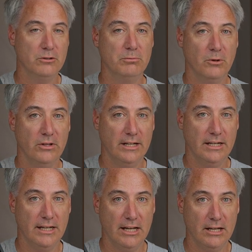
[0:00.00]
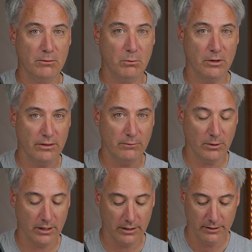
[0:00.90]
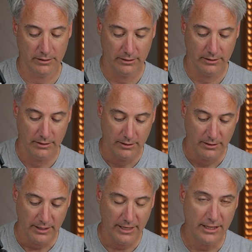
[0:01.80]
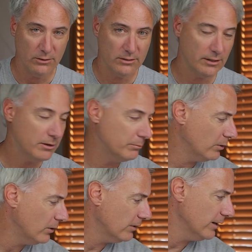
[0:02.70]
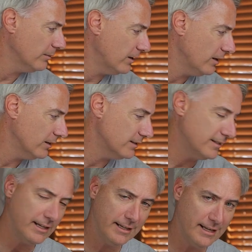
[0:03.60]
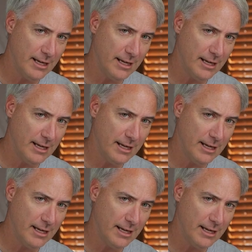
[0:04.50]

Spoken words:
lose more than a day worth of work. And I use a program called Second